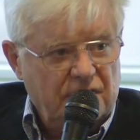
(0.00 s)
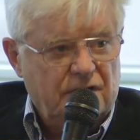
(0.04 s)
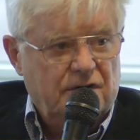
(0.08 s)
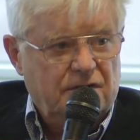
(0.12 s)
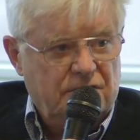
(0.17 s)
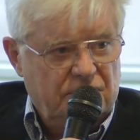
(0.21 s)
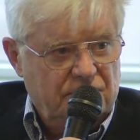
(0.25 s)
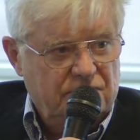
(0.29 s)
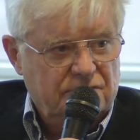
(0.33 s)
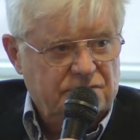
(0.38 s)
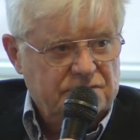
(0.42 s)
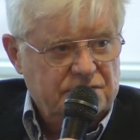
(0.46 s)
are
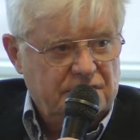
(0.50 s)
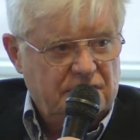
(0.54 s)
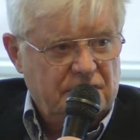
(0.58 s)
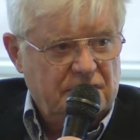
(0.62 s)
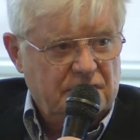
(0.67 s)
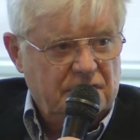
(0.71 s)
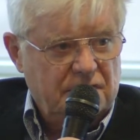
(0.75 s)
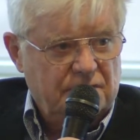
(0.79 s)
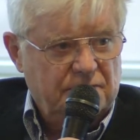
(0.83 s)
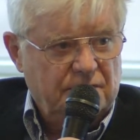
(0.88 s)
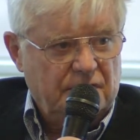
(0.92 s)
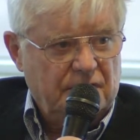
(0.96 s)
using
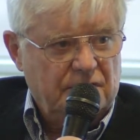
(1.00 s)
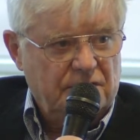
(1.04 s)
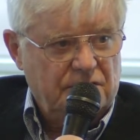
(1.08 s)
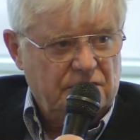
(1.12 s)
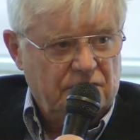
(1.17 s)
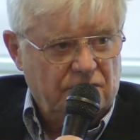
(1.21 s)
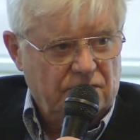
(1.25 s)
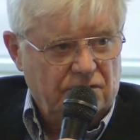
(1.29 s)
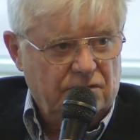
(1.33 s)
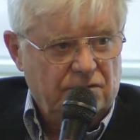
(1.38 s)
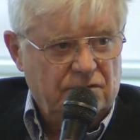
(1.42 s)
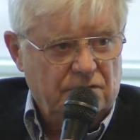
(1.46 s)
about
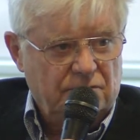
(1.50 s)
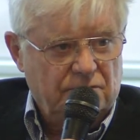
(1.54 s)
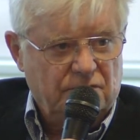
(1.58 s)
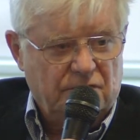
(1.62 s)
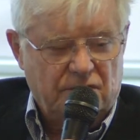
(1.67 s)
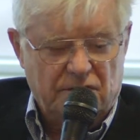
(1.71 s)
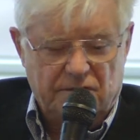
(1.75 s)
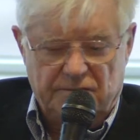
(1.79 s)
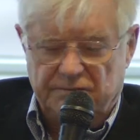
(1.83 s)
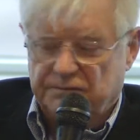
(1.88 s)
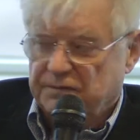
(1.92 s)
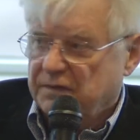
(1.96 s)

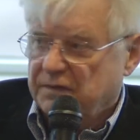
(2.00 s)
Holodomor.